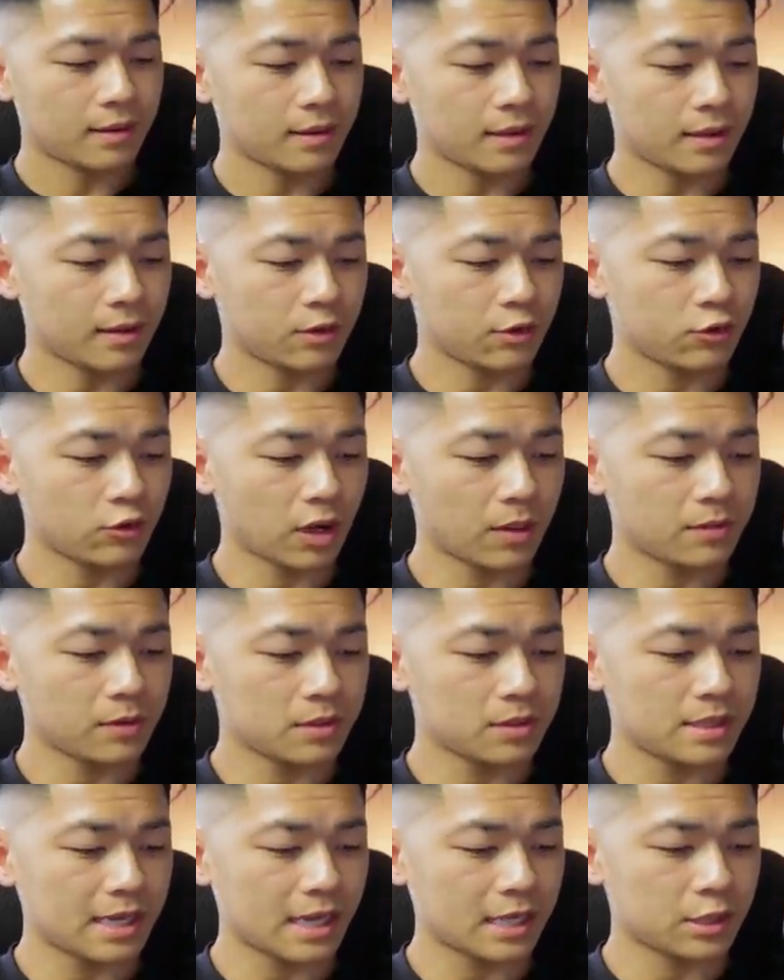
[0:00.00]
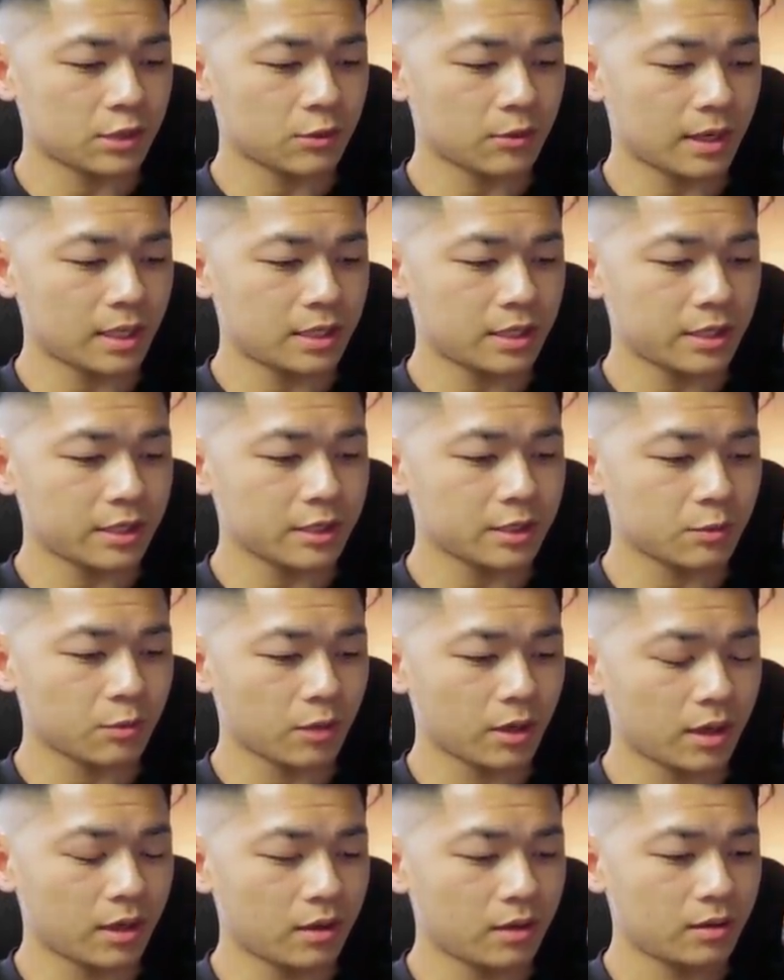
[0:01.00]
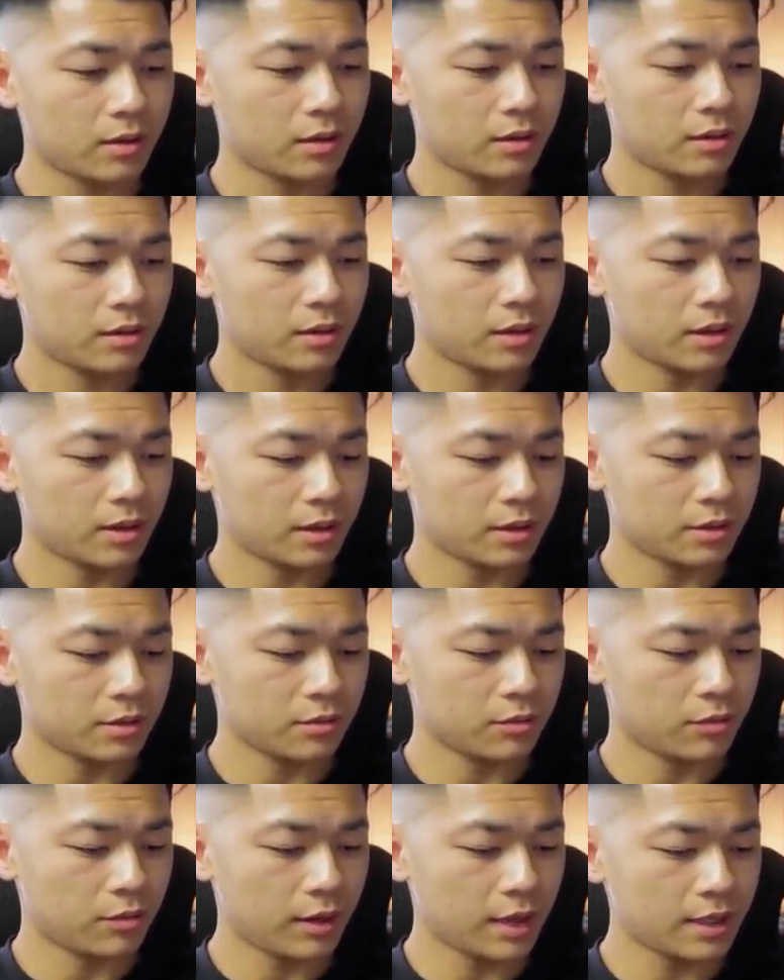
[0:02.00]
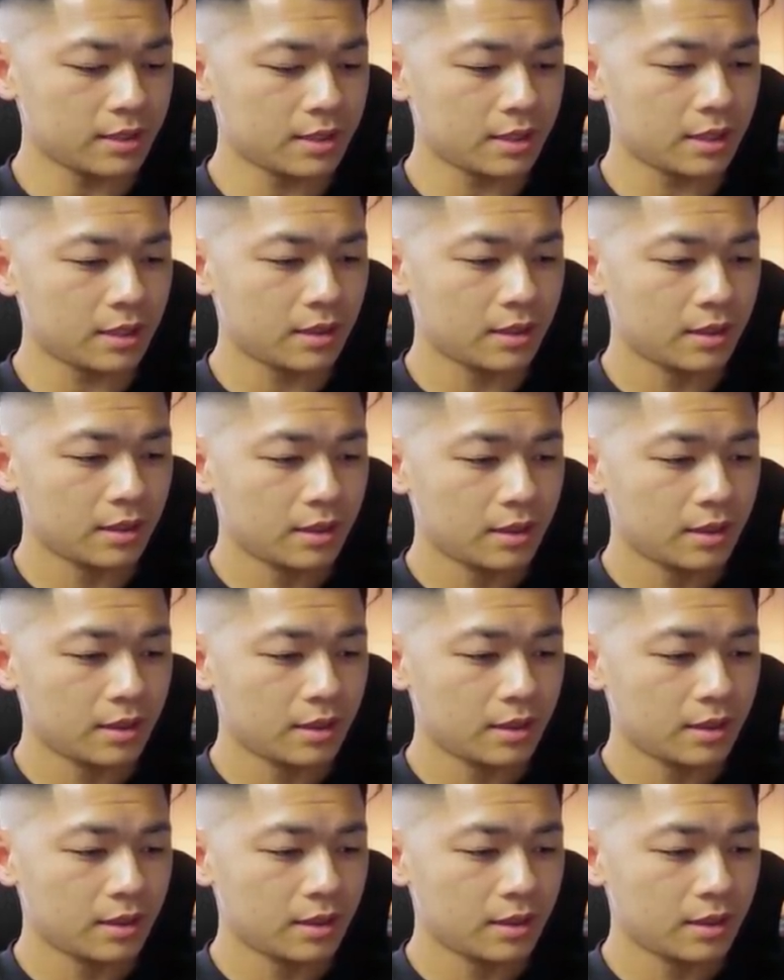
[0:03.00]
And then drop the saturation as well, nothing too crazy.